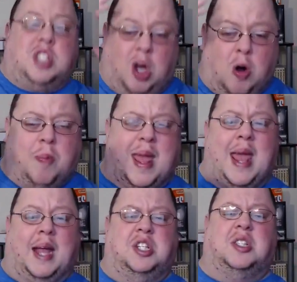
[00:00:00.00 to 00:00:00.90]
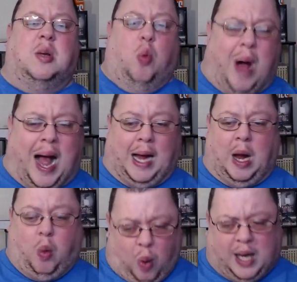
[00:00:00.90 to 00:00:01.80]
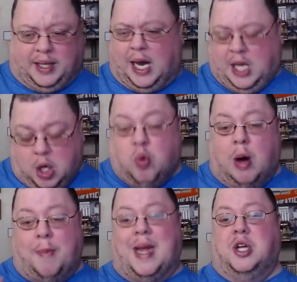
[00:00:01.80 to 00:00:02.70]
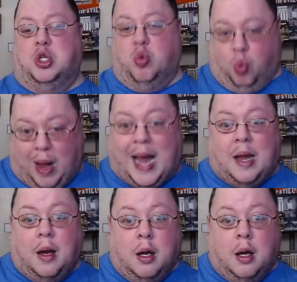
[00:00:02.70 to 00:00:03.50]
so big. She said, "Why, God, what, God, you want me to do what?